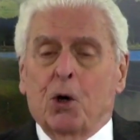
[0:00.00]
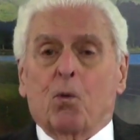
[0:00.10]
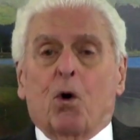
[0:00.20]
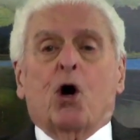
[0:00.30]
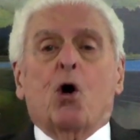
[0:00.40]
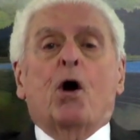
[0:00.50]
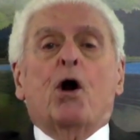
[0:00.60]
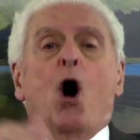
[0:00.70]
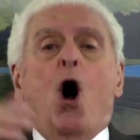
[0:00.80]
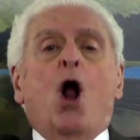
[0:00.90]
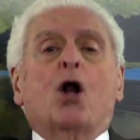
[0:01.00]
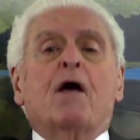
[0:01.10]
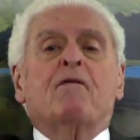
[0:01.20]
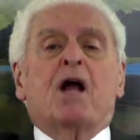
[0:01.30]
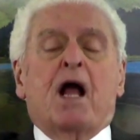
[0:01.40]
we're going to all
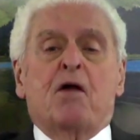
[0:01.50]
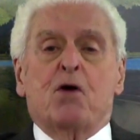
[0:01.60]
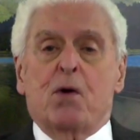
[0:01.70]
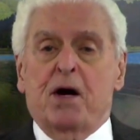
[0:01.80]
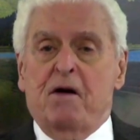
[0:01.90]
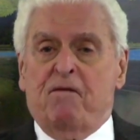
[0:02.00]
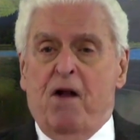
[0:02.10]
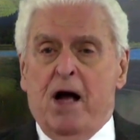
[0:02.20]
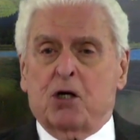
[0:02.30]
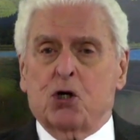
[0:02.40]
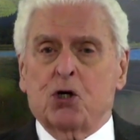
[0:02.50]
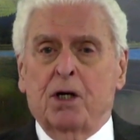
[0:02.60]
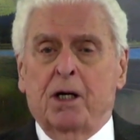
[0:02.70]
live together in the flesh,